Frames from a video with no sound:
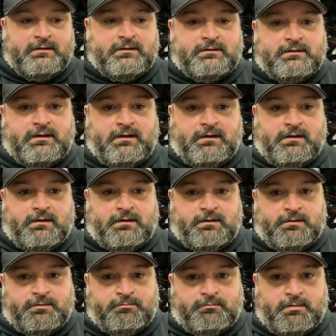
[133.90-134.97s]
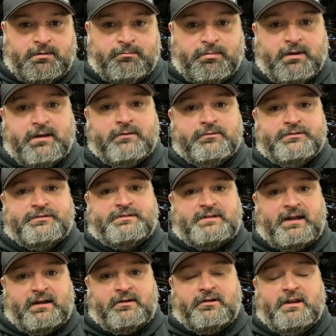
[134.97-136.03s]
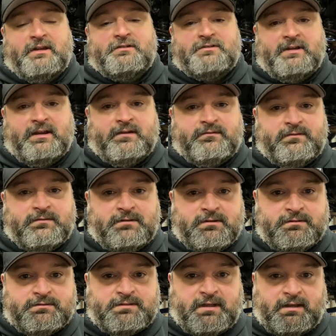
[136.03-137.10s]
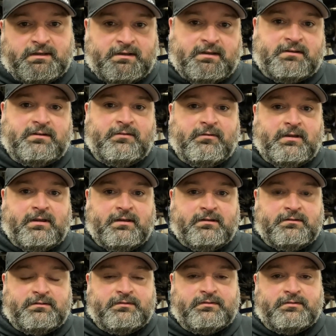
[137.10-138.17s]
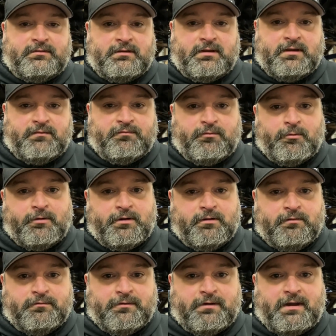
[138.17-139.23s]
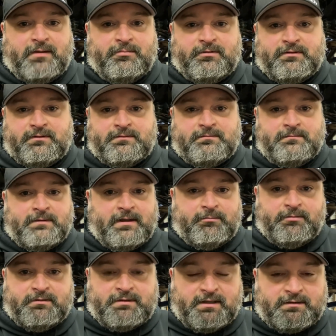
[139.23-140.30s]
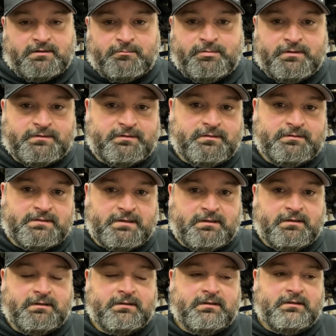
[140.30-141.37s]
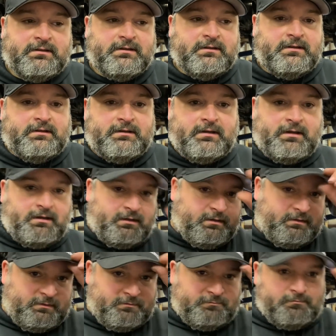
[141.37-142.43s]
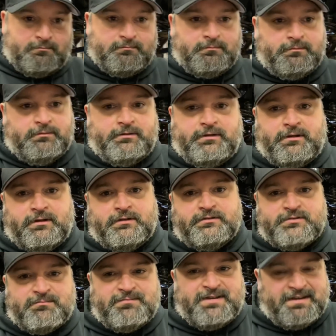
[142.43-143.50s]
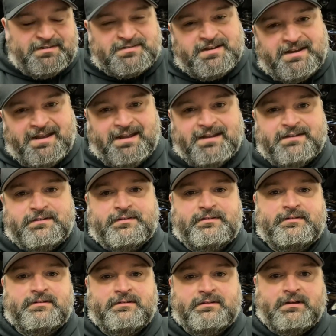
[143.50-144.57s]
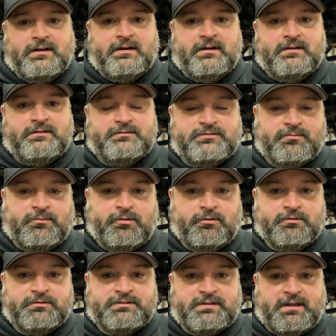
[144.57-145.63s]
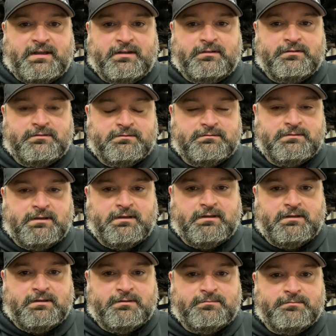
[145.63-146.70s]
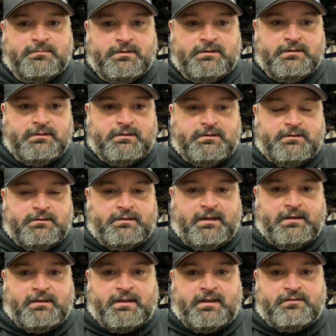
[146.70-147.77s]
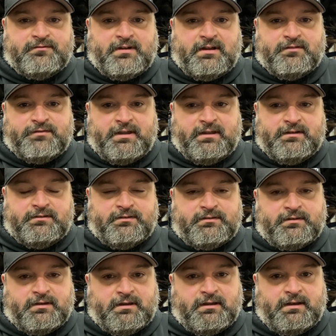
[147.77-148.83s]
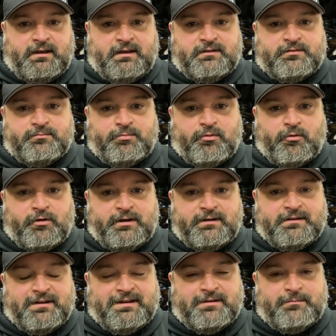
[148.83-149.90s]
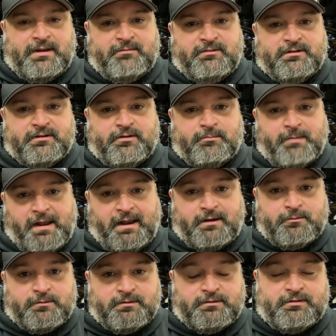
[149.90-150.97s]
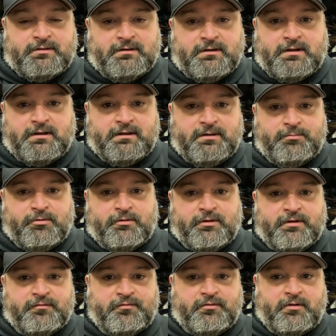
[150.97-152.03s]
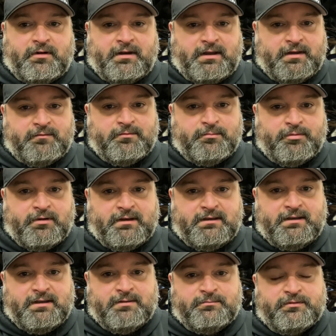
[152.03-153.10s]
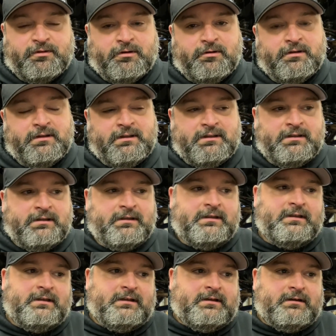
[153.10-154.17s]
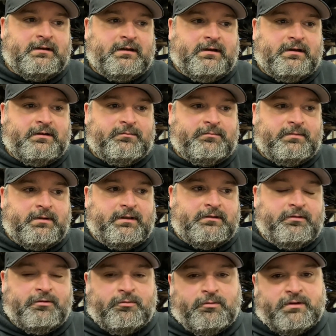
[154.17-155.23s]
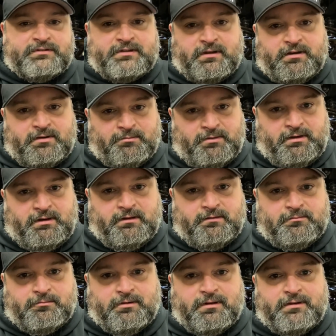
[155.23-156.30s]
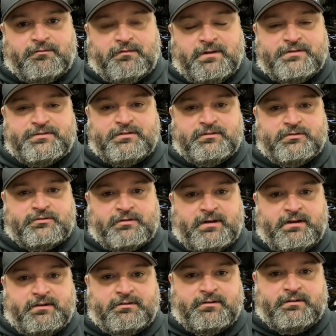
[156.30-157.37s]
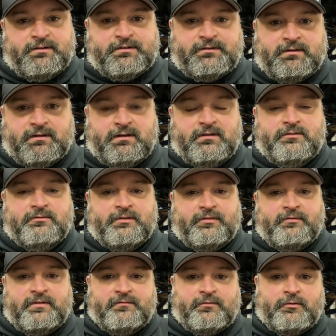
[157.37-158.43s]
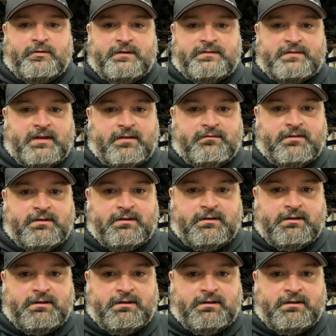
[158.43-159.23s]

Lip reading: But it was a stock crankshaft, stock connecting rods, 40 over hypertectic pistons in it. Some decent heads, some older style inline valve heads. Had some porting done, maybe a little backwards. They ported a floor out of them pretty deep. So I knew it wasn't going to be real efficient to try to turn this thing into a 347